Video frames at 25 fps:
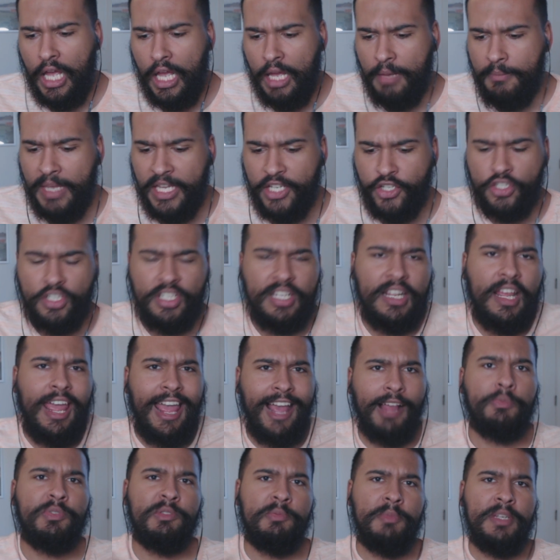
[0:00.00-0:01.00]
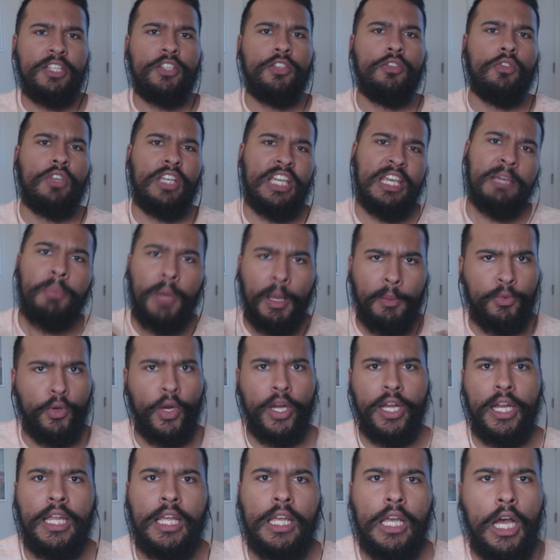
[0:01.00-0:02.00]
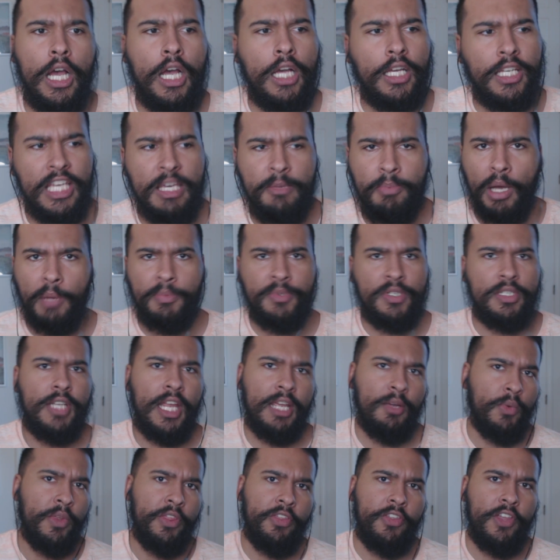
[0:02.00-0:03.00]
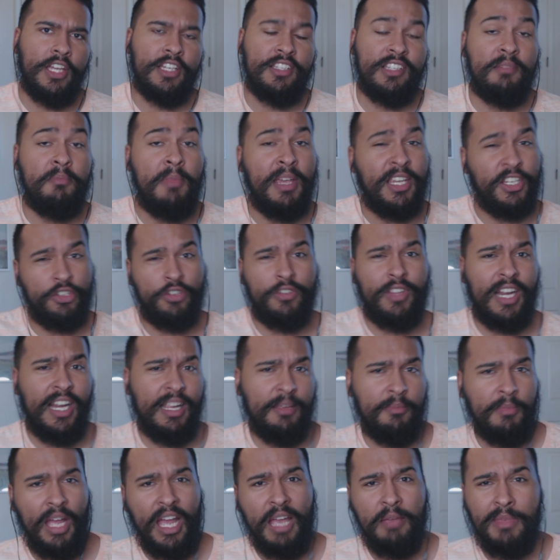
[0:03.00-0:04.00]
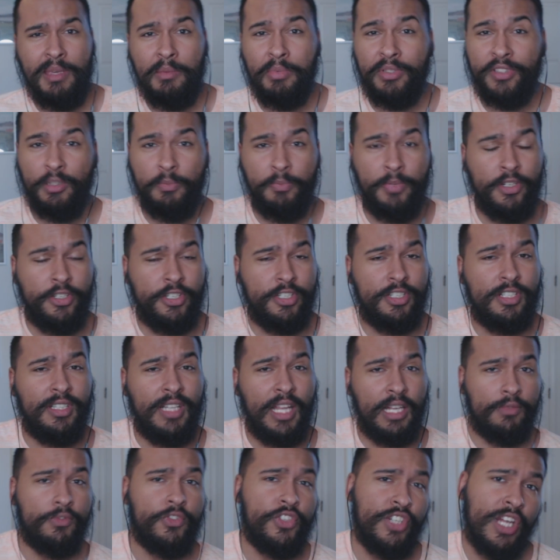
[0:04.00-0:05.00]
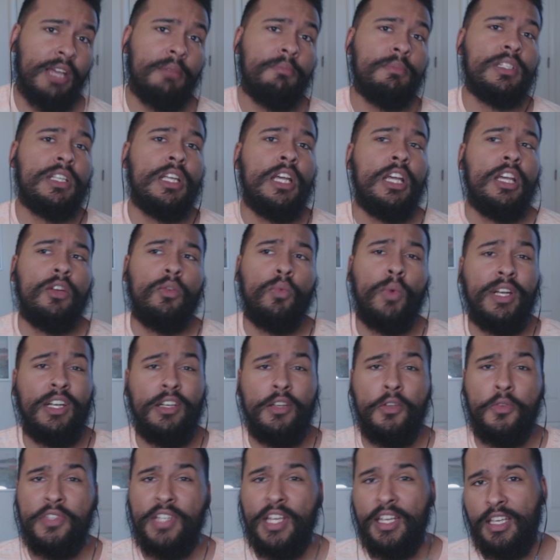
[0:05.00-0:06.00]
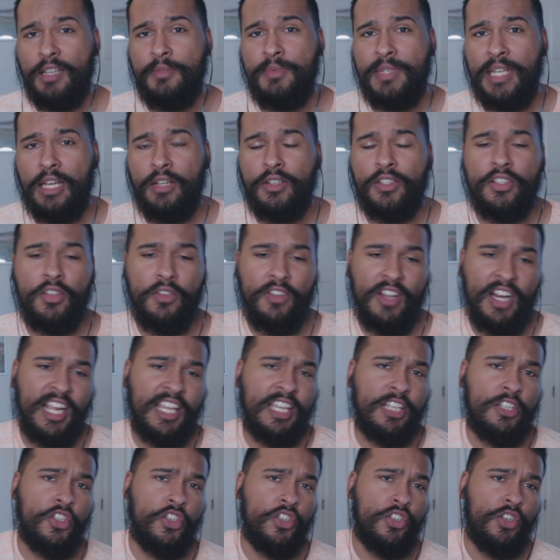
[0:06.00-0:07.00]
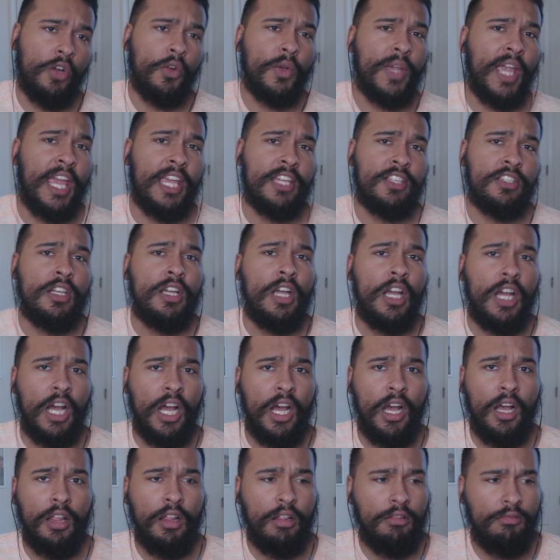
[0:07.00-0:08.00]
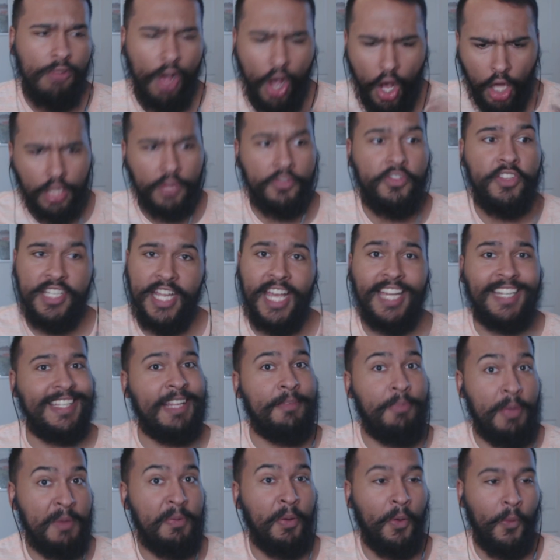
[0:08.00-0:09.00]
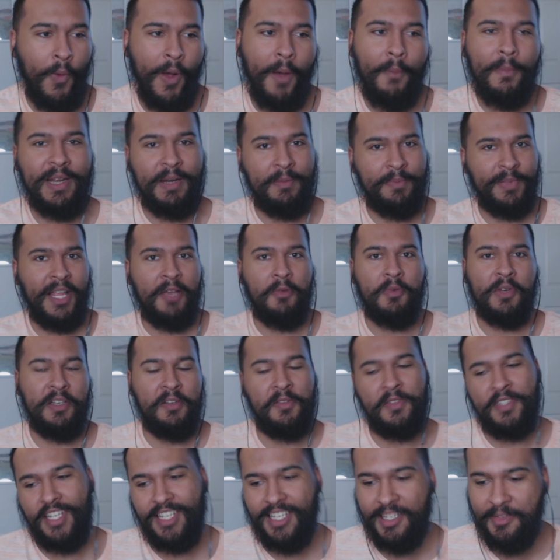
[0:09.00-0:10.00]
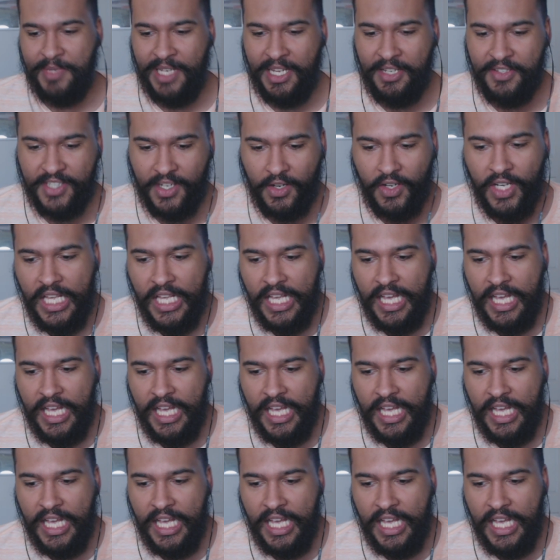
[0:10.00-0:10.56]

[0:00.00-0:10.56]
it just helps me to keep upgrading, keep up to date with things, and make sure that I'm able to purchase a lot of gems when a new set comes out, so that I can showcase all of the decks that people want me to play when a new set comes out. So